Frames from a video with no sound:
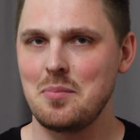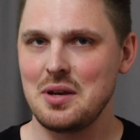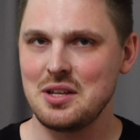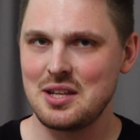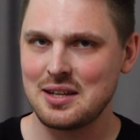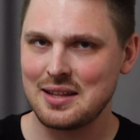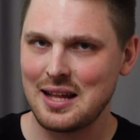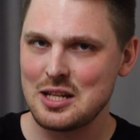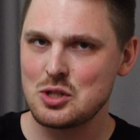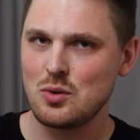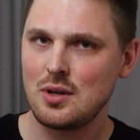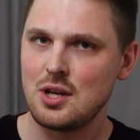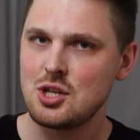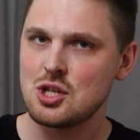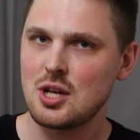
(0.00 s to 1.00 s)
being declined to
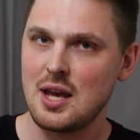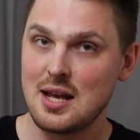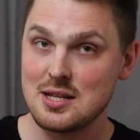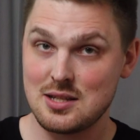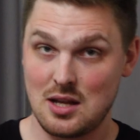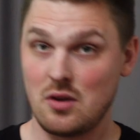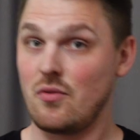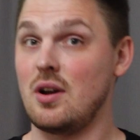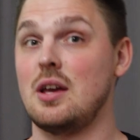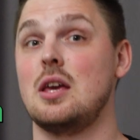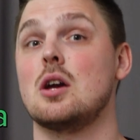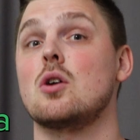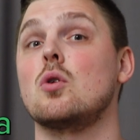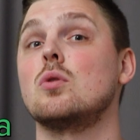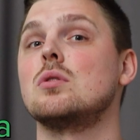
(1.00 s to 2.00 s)
each case, like right
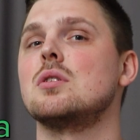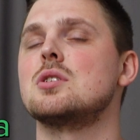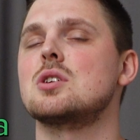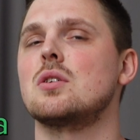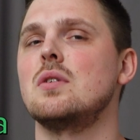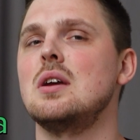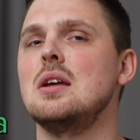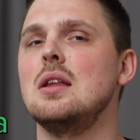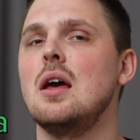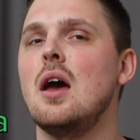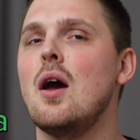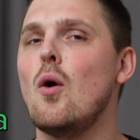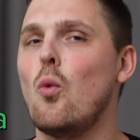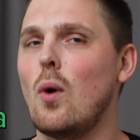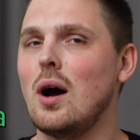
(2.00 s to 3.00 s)
here on the screen?
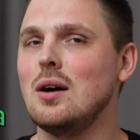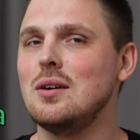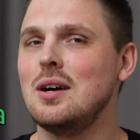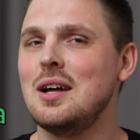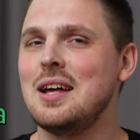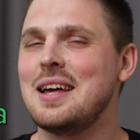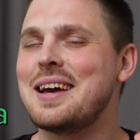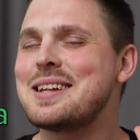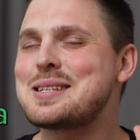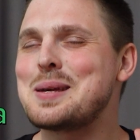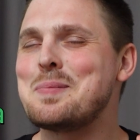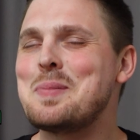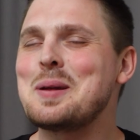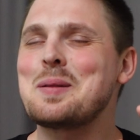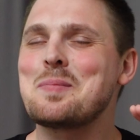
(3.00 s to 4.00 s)
Well, it's a
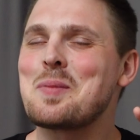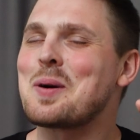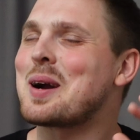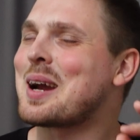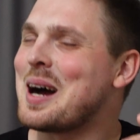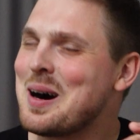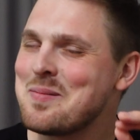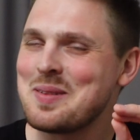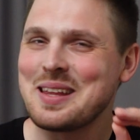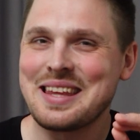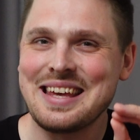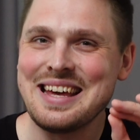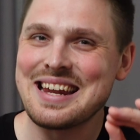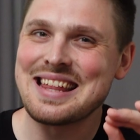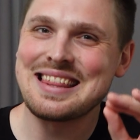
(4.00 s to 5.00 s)
bit more
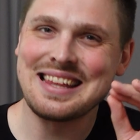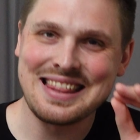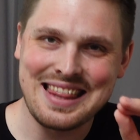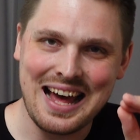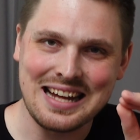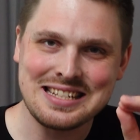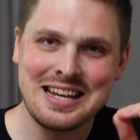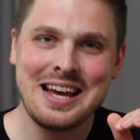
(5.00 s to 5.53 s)
complicated than that.